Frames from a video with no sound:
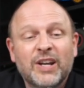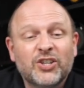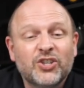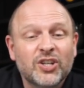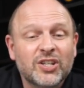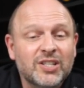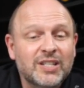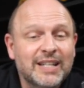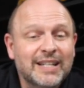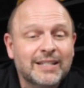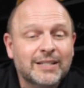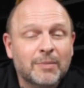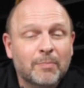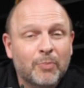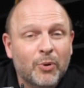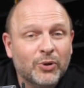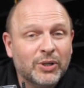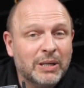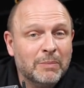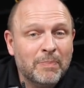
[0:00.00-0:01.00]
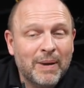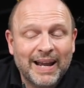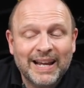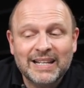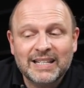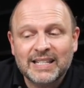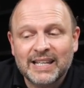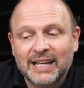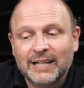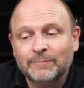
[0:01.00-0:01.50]
It just needs the body
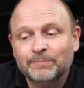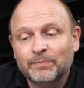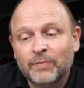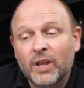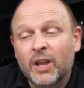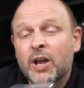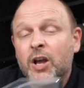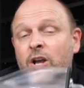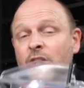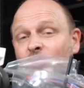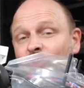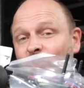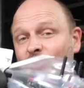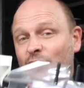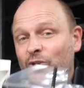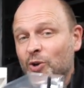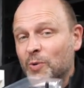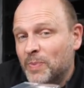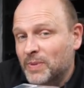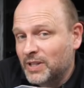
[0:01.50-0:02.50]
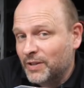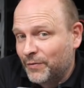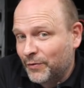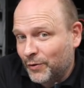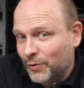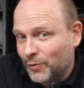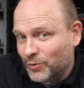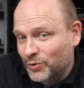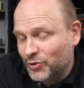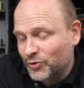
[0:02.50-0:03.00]
painting. Super
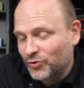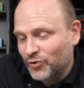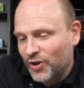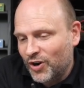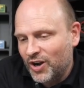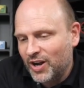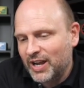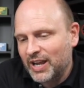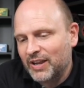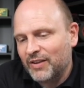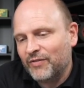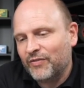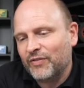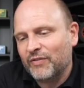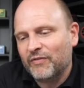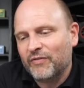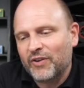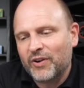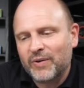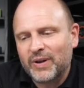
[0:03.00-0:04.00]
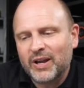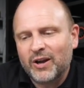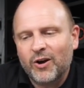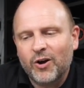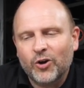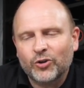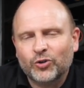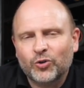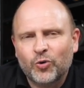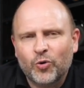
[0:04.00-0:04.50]
difficult to drive. Very
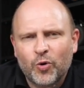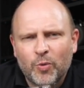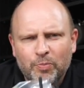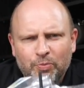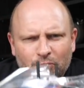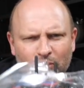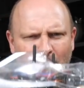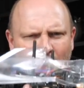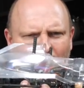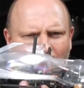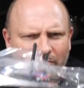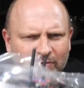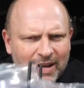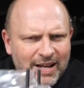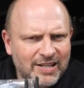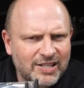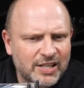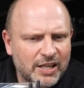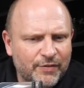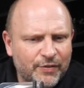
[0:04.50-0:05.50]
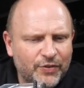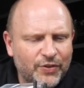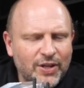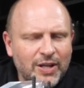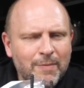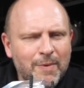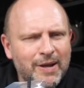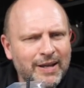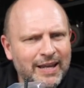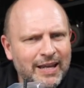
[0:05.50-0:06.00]
hardcore, proper racing. If you
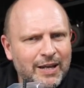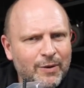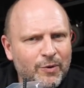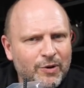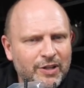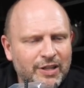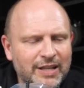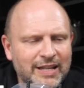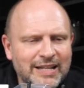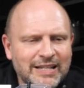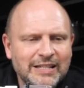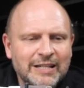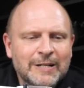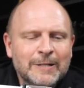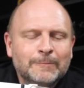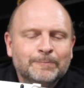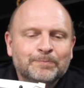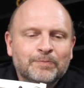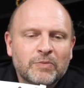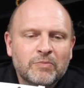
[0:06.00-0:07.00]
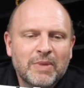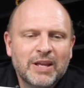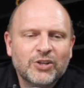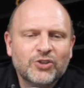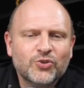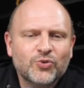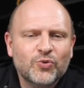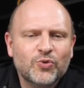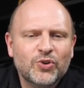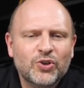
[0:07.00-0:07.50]
think about getting one of these, make
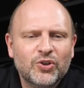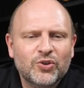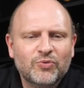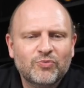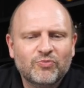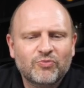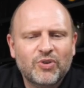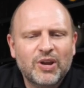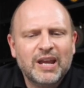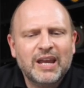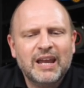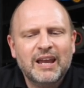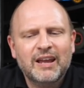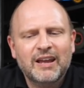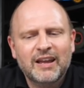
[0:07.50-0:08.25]
sure you re